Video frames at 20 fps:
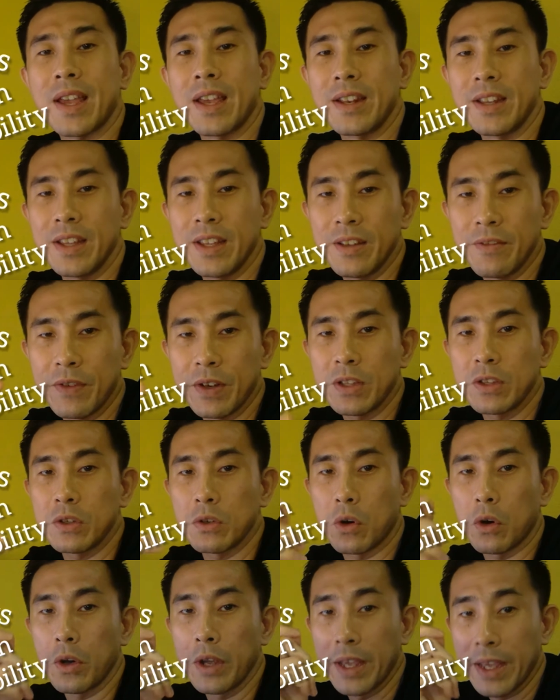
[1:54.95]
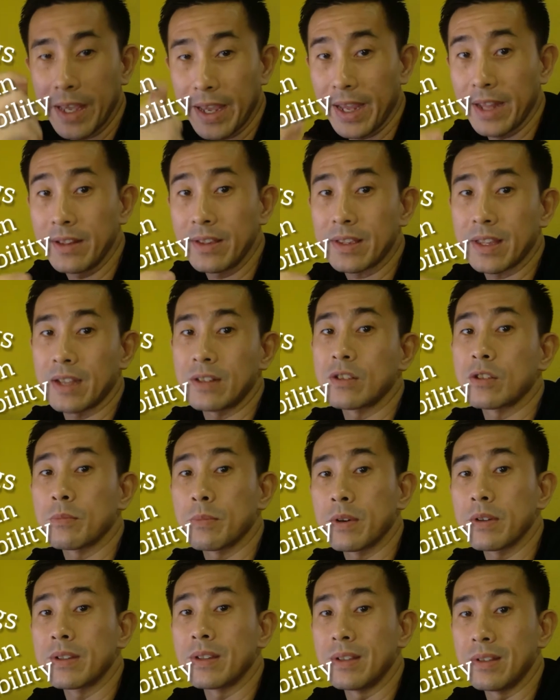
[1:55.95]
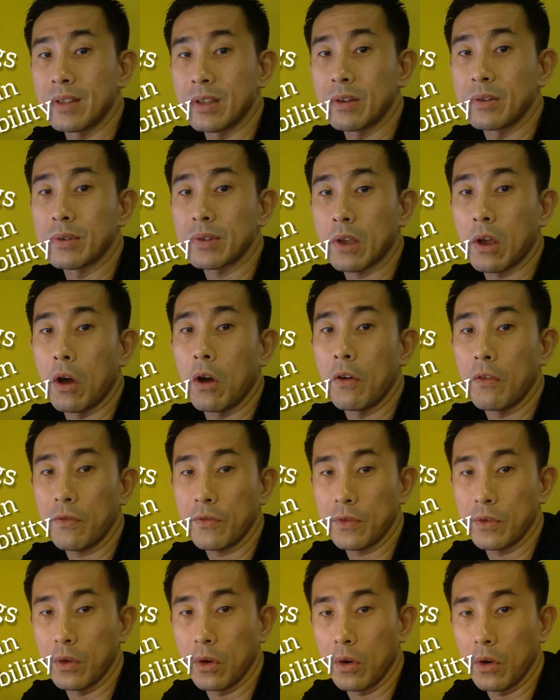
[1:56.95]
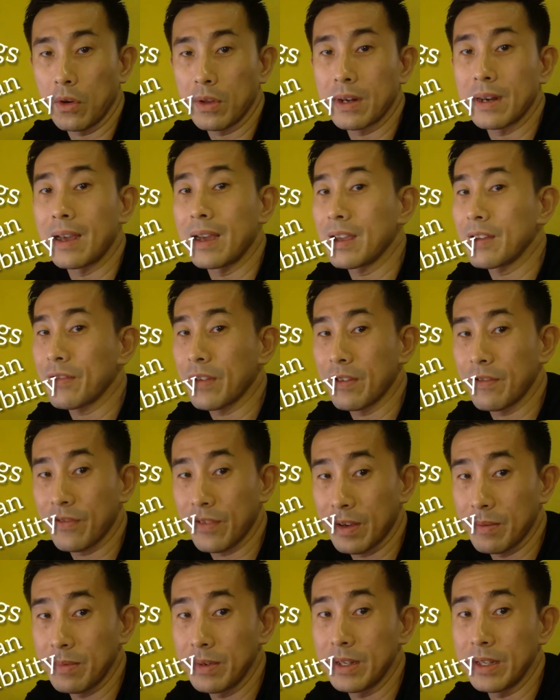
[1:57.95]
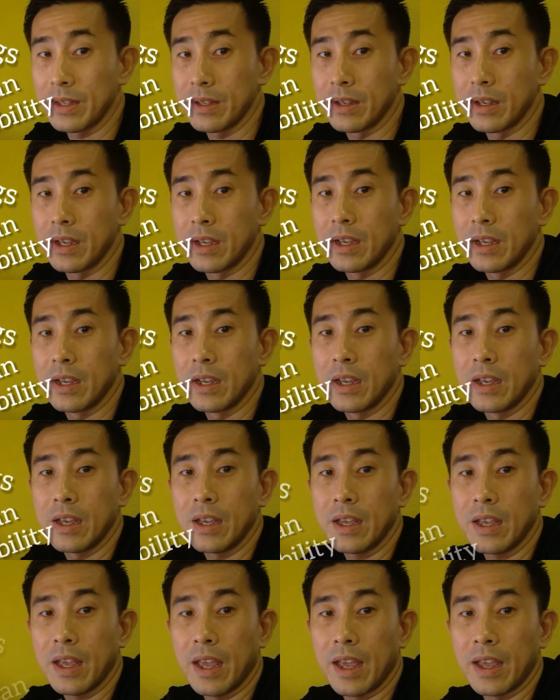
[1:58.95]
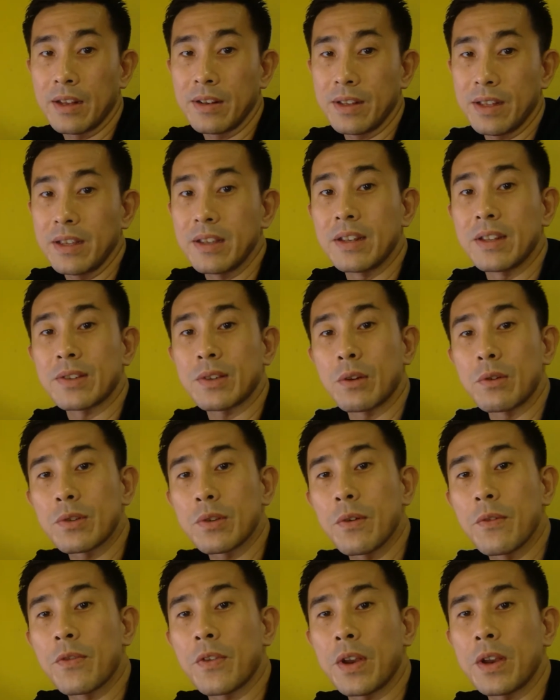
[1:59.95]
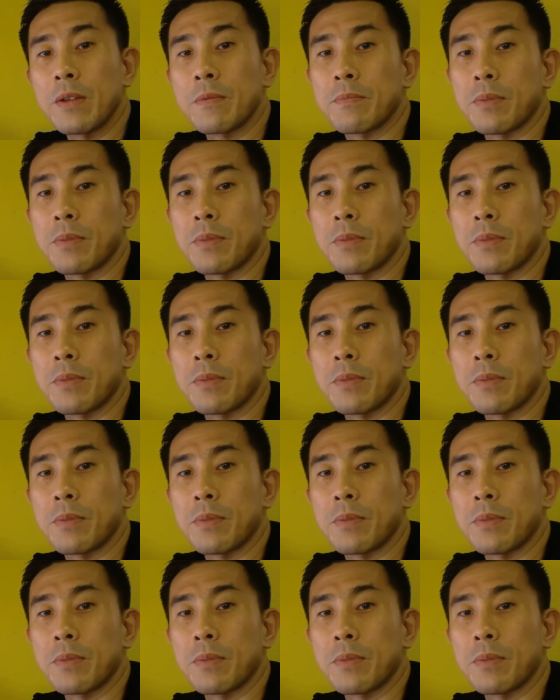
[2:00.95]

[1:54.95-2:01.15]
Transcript: and even your intangible details of your life and family. And it is also very